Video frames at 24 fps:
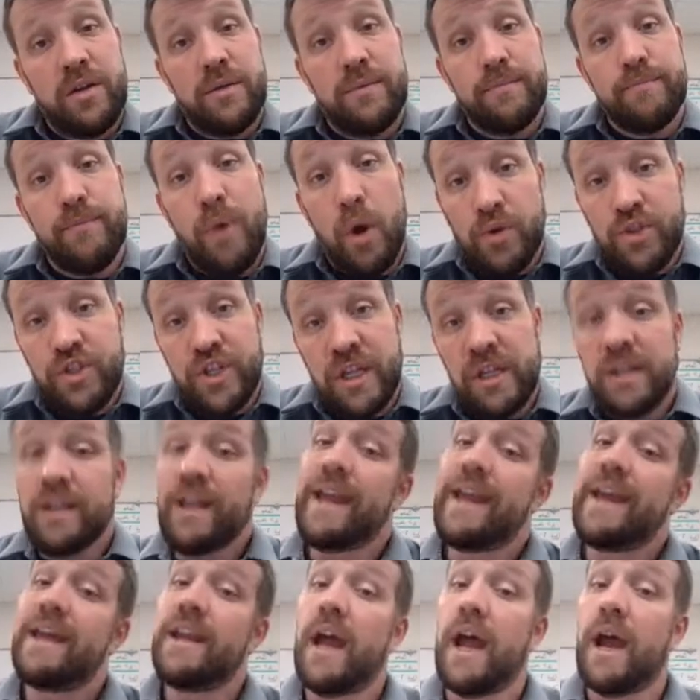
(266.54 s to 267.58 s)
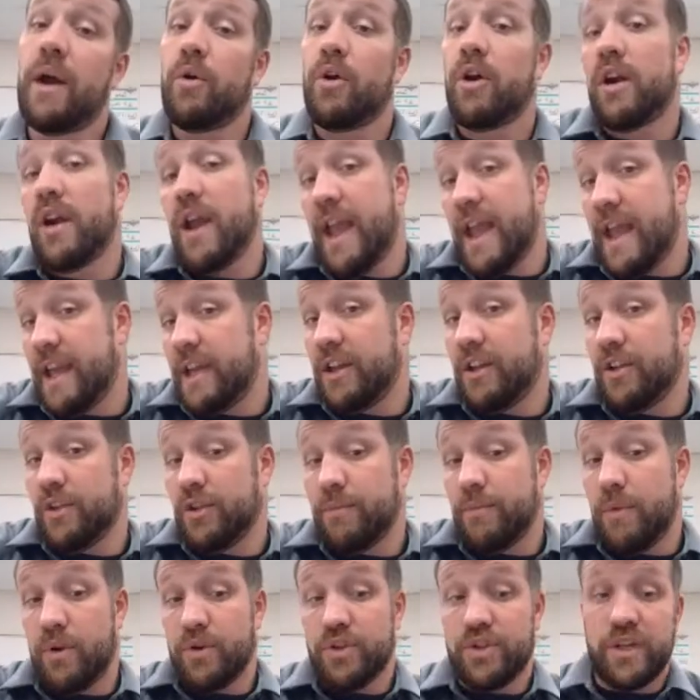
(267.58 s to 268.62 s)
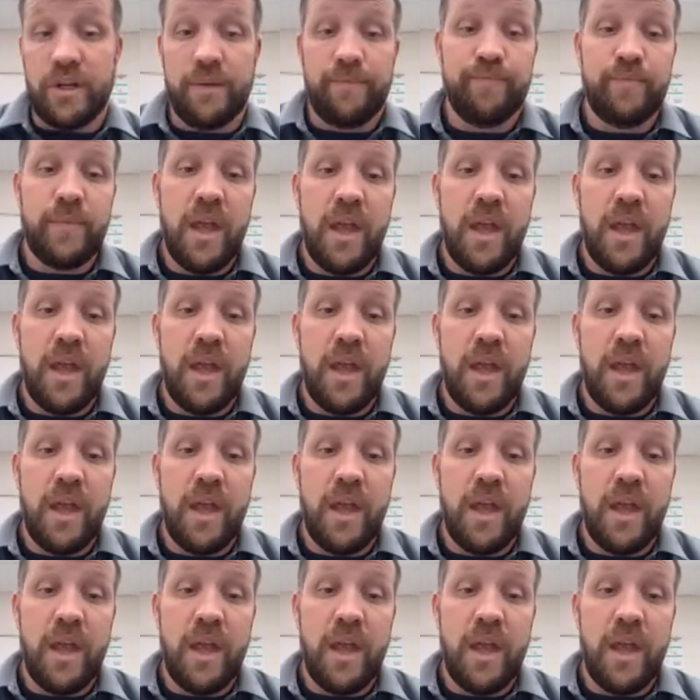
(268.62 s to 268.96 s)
motion and our angular motion.